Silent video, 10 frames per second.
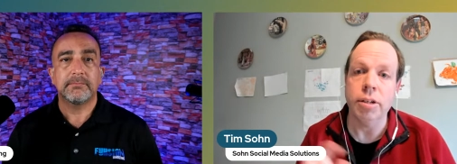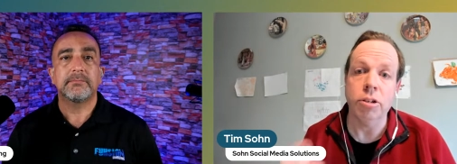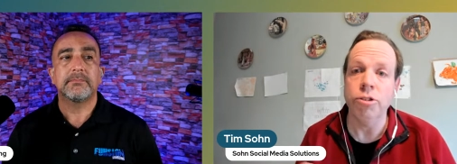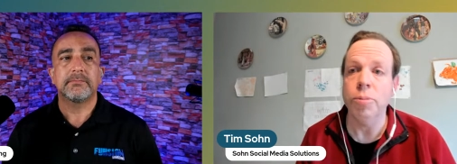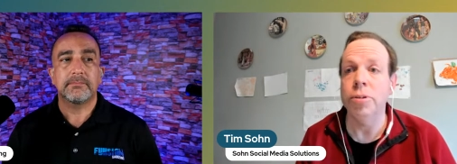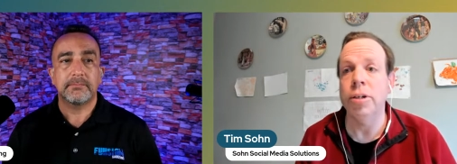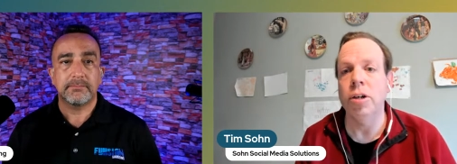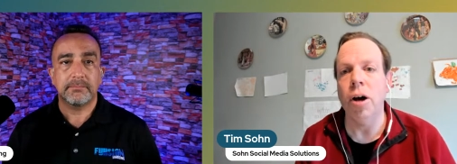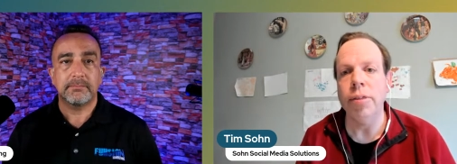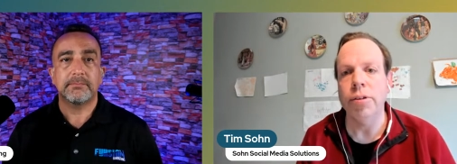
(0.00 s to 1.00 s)
Speaker 1: the contributing
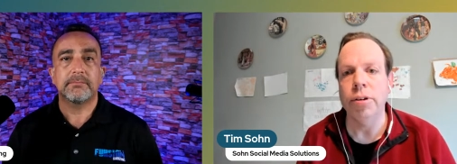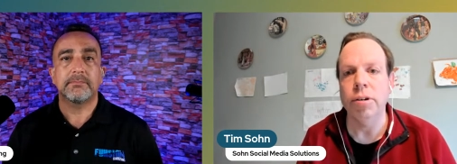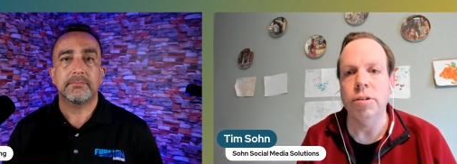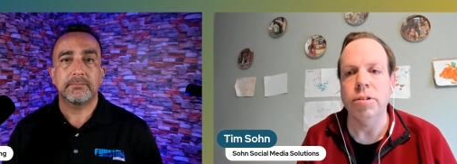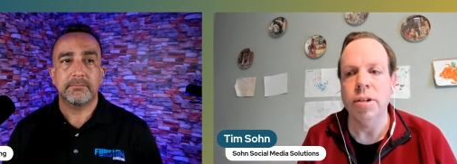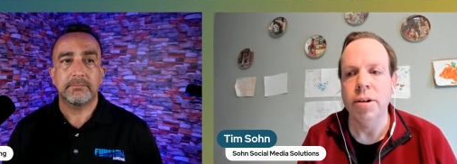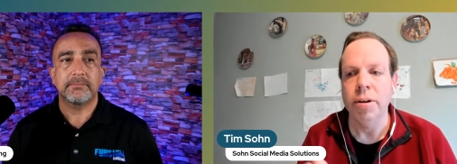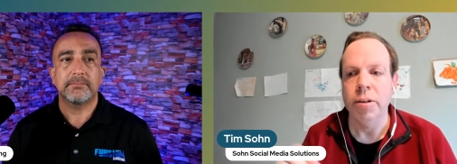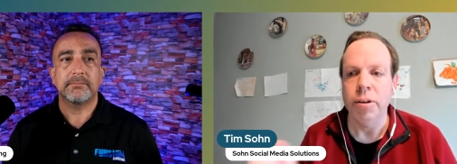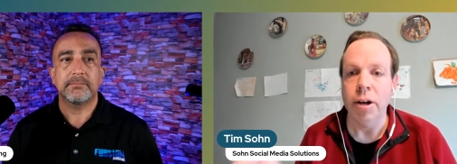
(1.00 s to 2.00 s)
authors
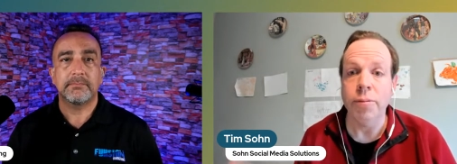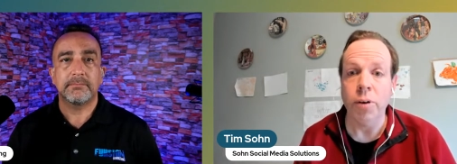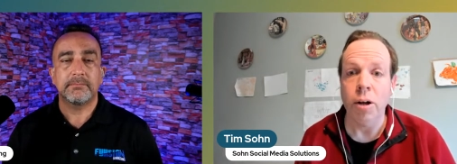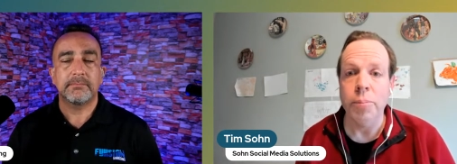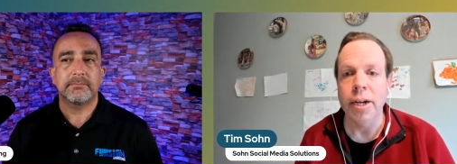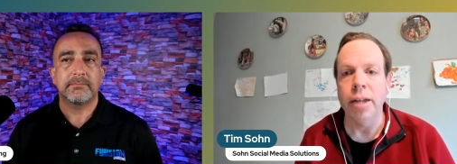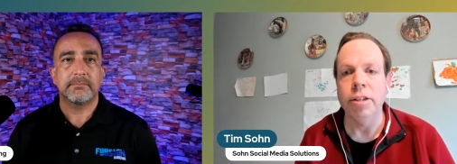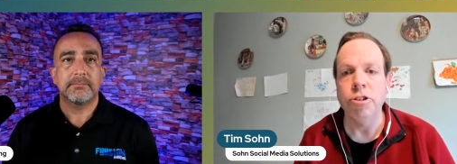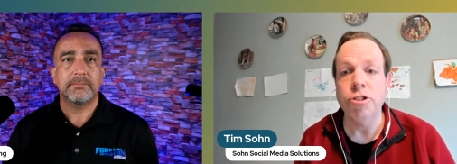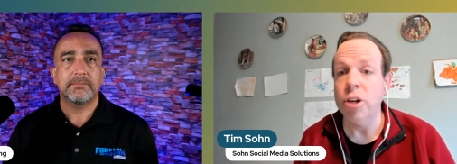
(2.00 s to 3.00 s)
have all been on
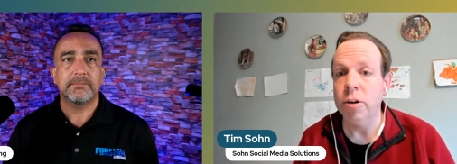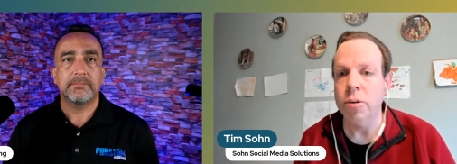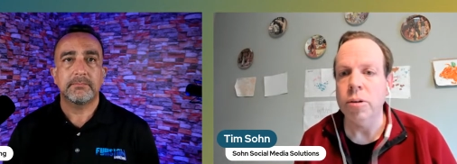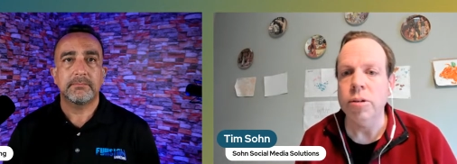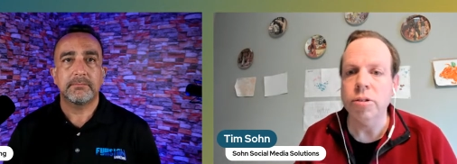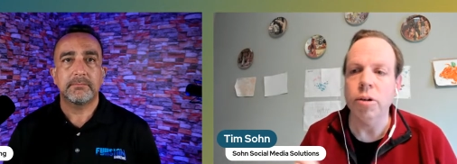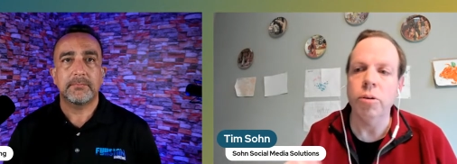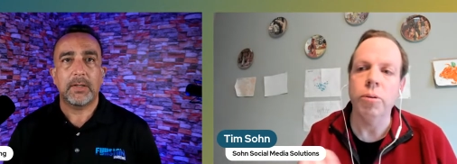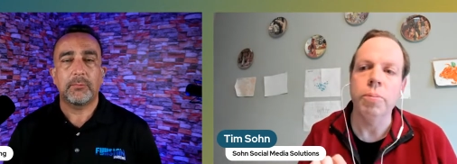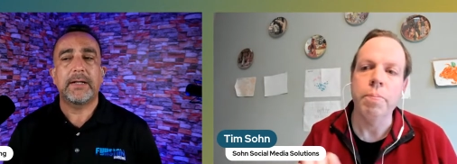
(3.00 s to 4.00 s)
the show.
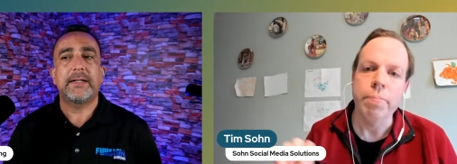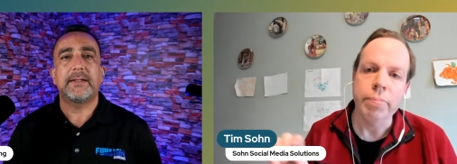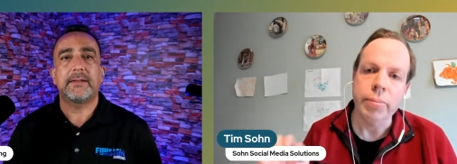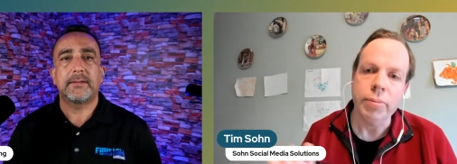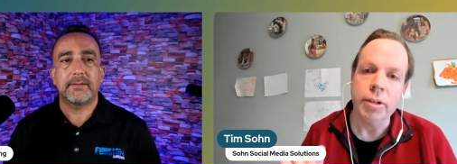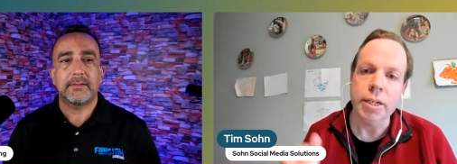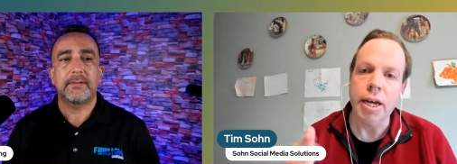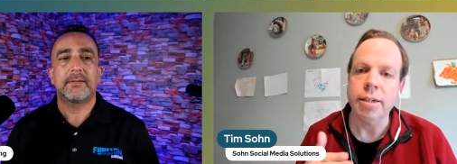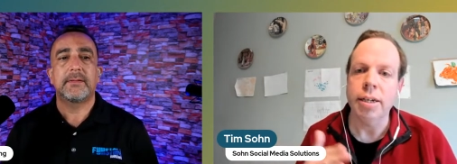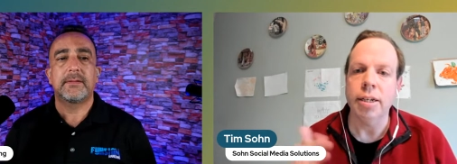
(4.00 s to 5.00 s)
So right.
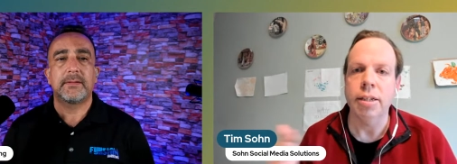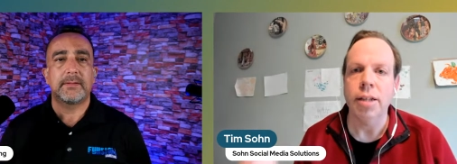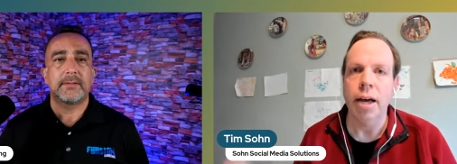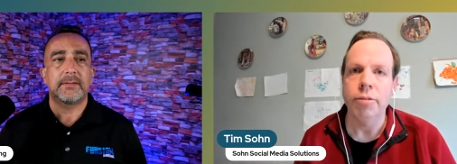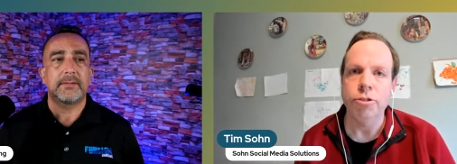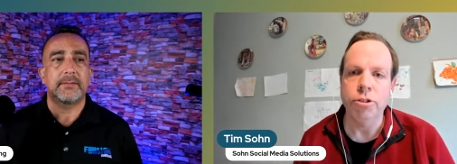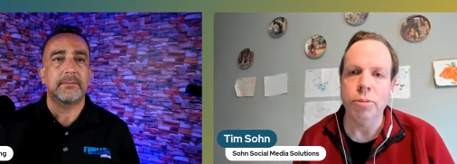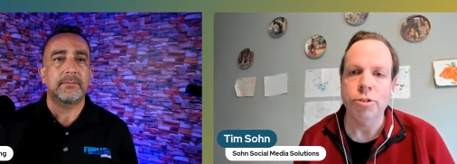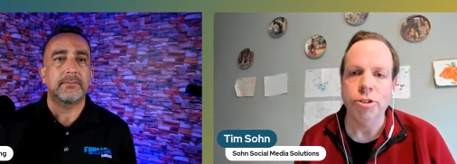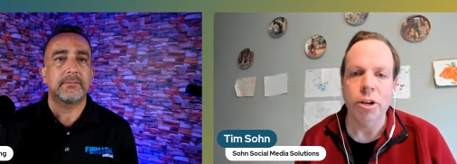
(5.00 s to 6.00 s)
connecting the live
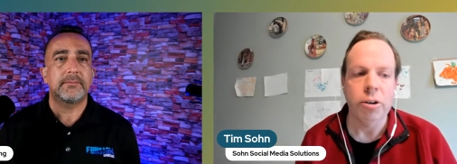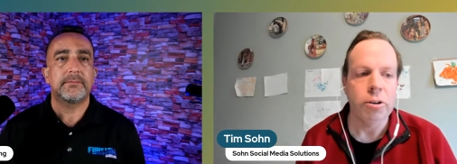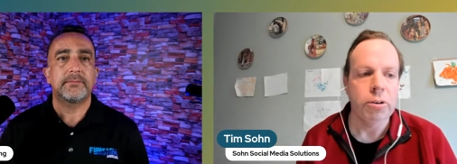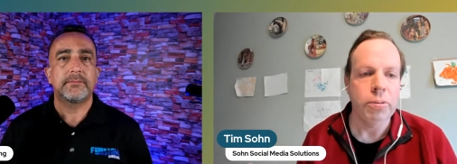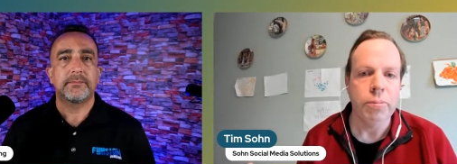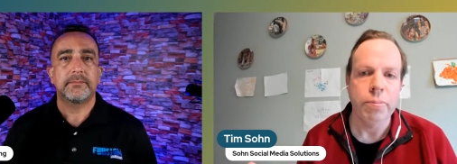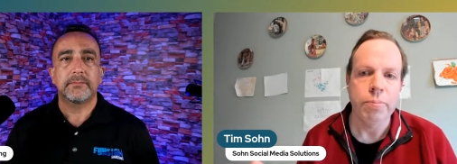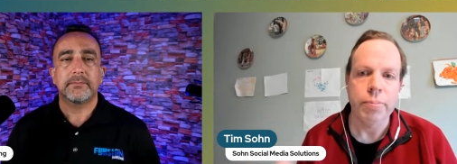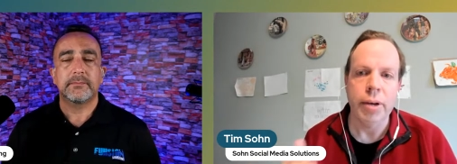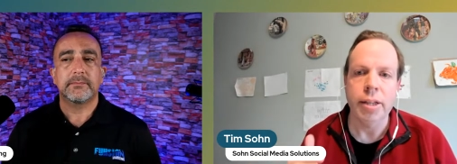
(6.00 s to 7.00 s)
stream show
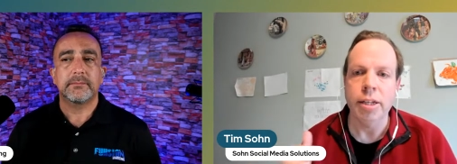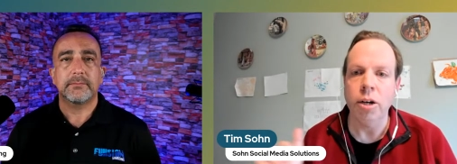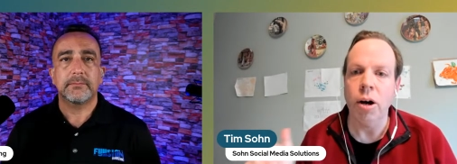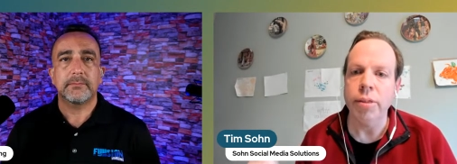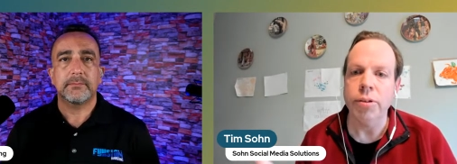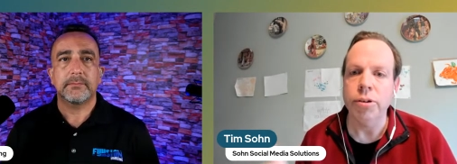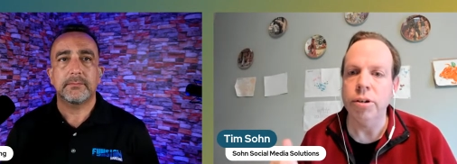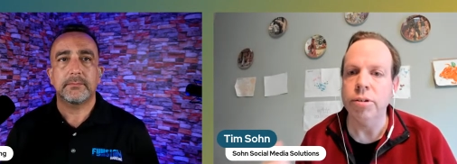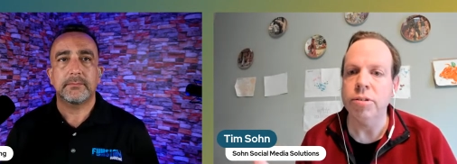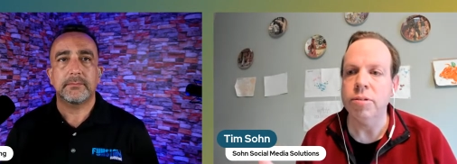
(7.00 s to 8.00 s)
and the
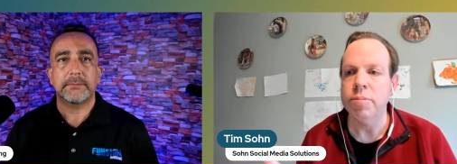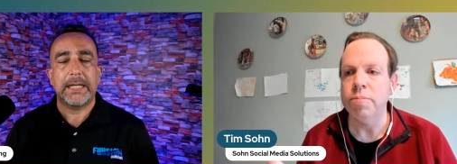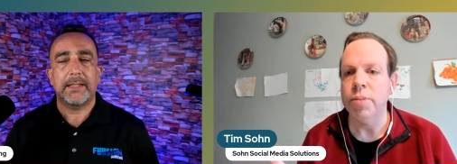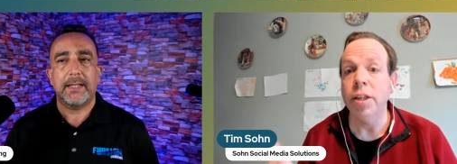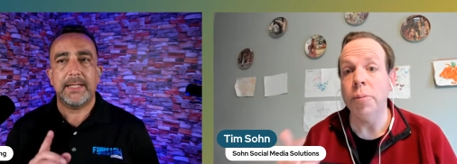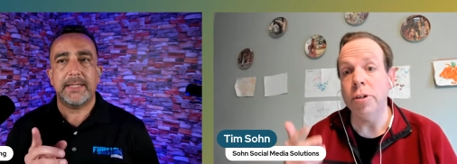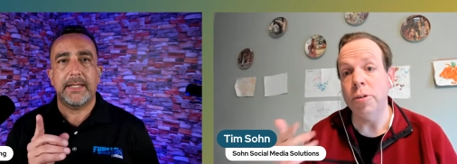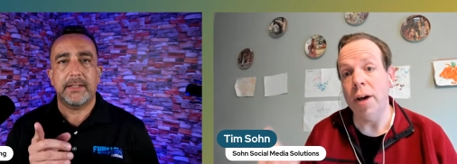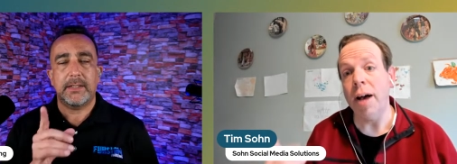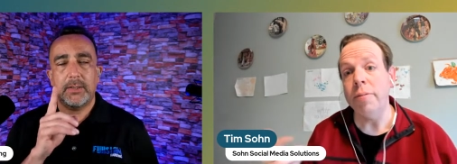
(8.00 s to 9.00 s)
authors. Like and then when
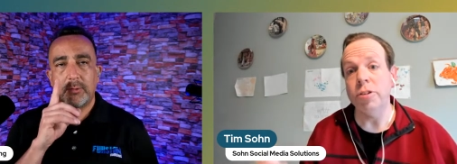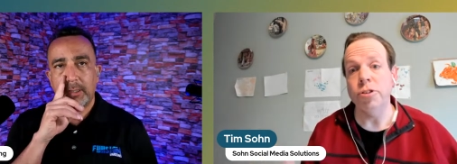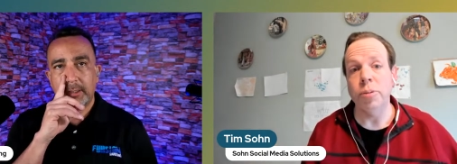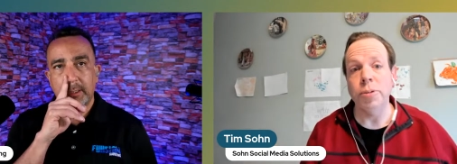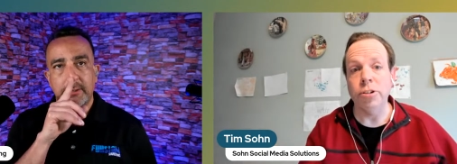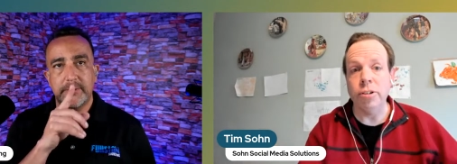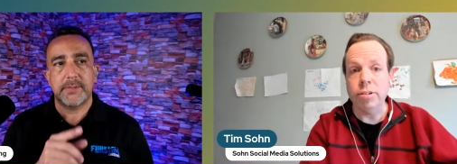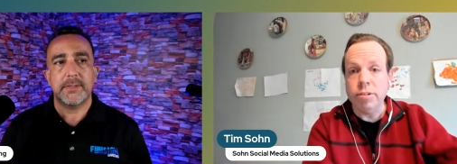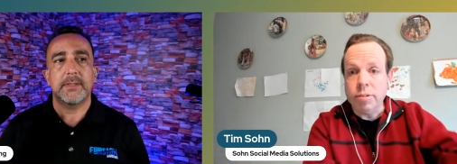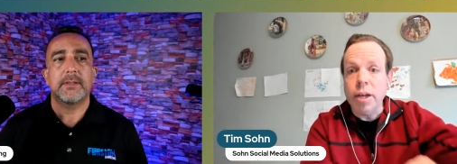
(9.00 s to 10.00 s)
you have QR contributors,
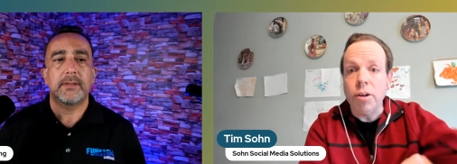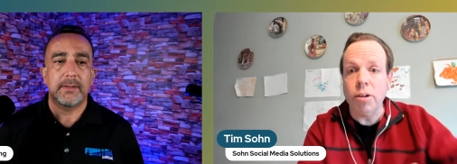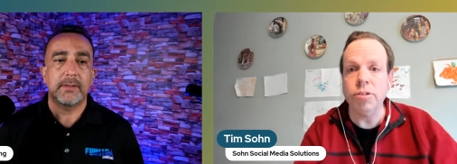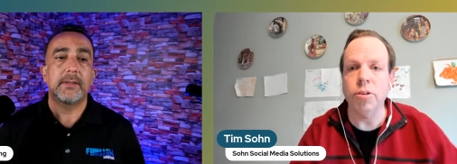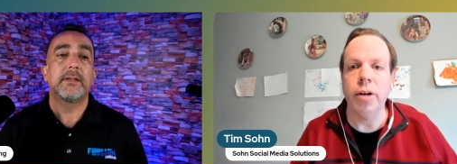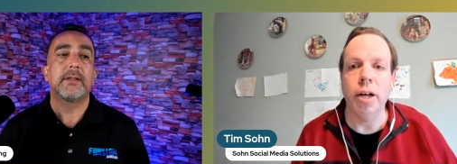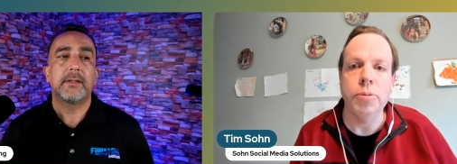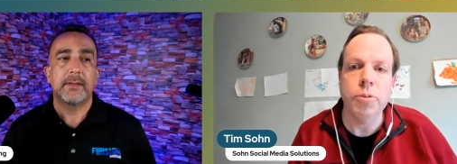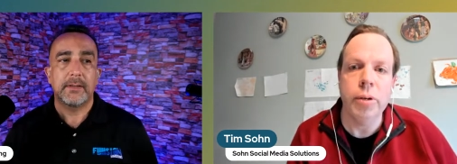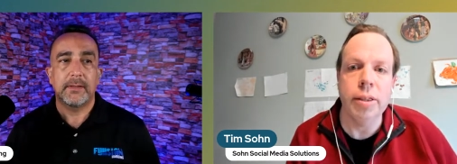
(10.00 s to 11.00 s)
codes. that also
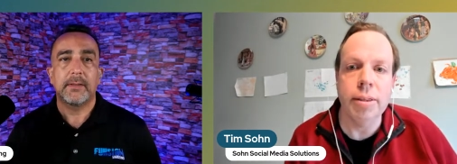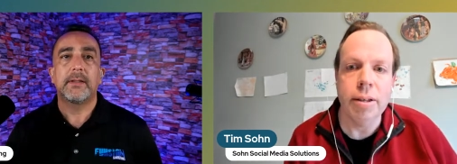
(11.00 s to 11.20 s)
helps with